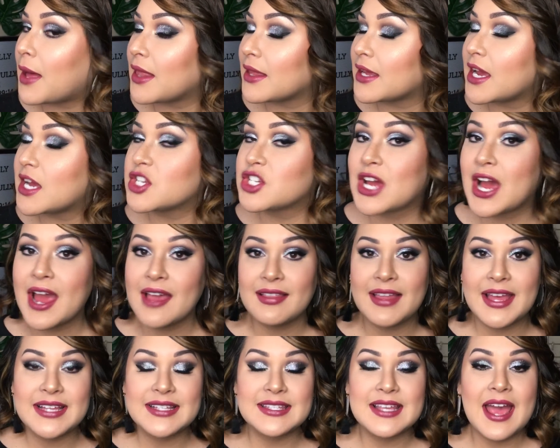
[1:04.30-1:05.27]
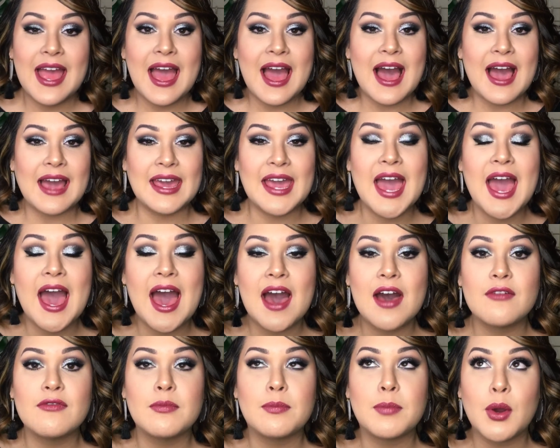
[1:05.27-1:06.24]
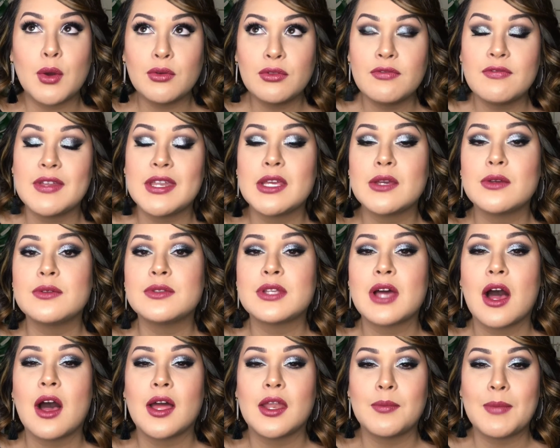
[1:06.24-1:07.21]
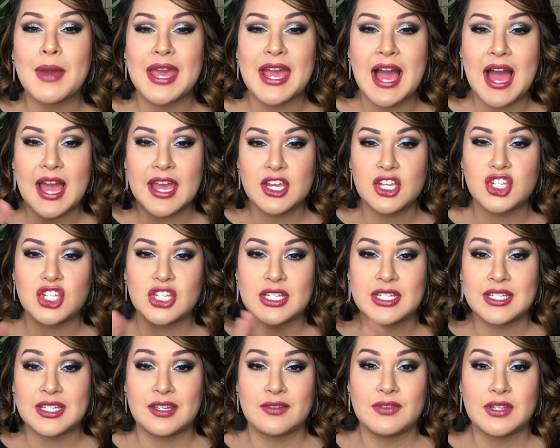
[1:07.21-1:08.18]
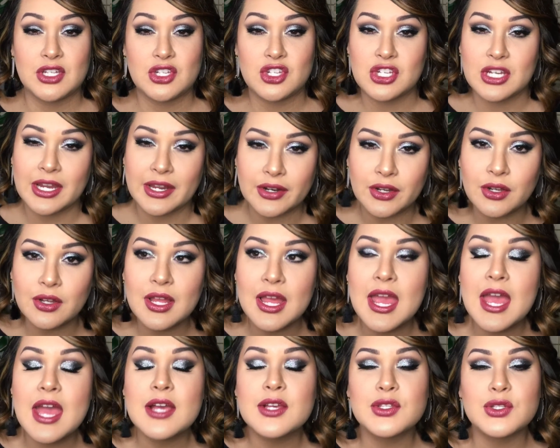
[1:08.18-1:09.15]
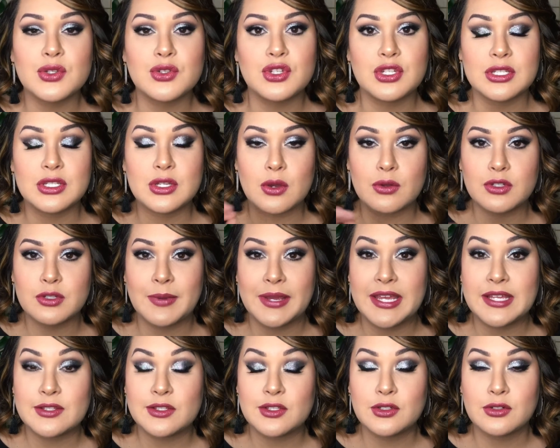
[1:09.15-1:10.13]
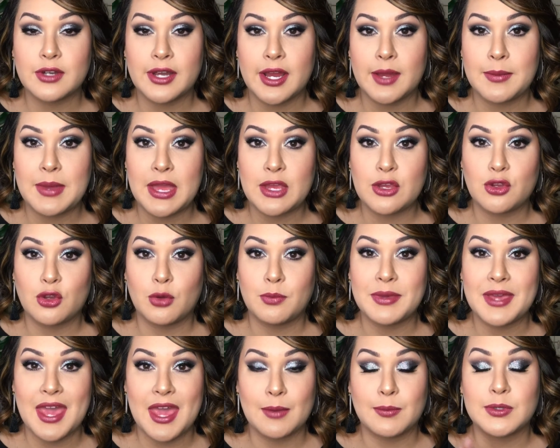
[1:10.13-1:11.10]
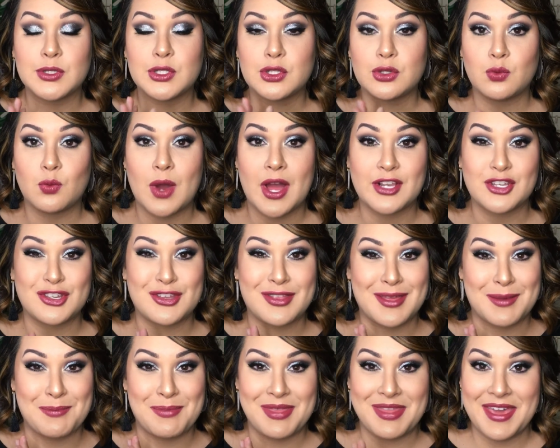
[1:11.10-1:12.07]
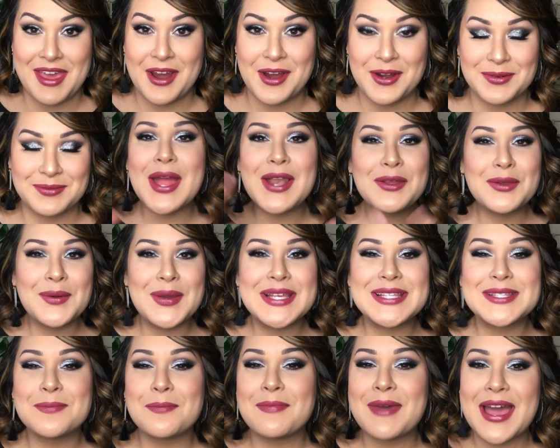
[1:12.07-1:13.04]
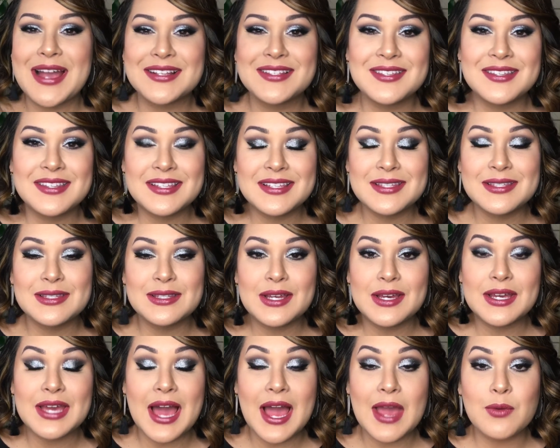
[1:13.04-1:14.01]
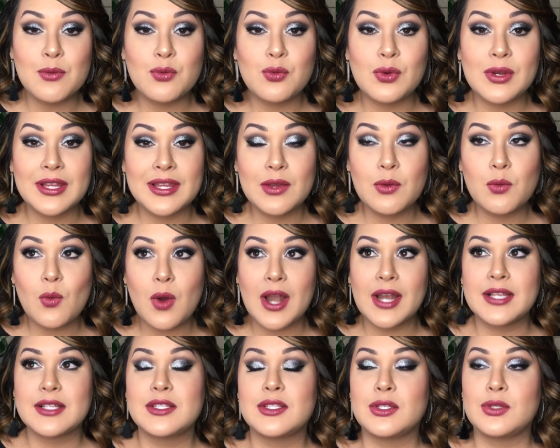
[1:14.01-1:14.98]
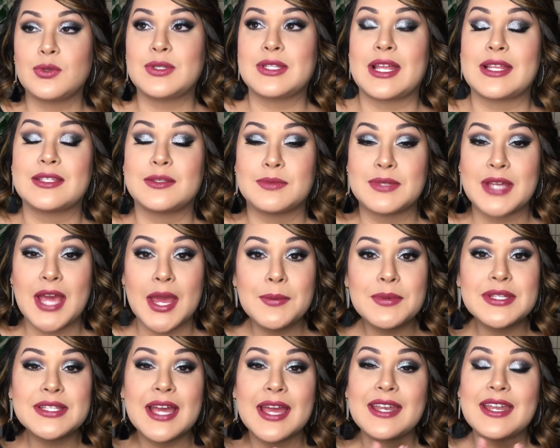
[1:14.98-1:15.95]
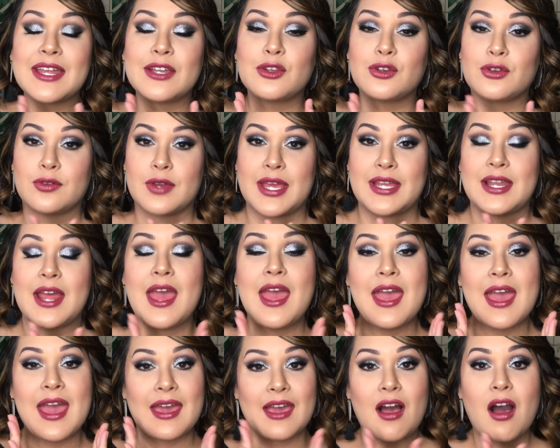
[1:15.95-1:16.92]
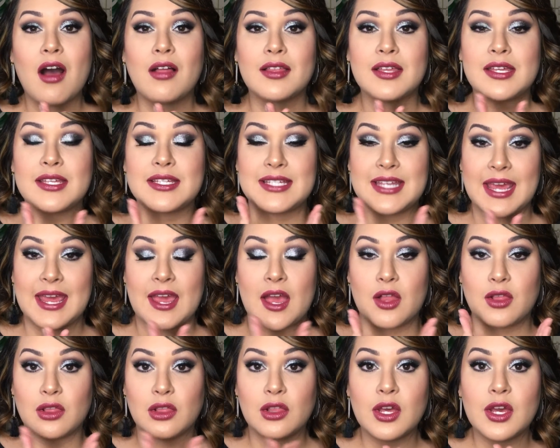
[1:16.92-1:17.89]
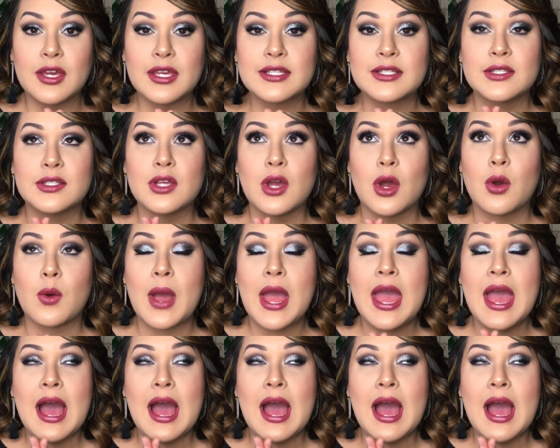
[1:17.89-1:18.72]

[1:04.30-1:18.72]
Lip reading: balayage highlights, I have both videos on my IGTV channel, so just go to my Instagram and you'll be able to watch them there. Anyways, back to this look. I really wanted to set some time aside and create a holiday look. So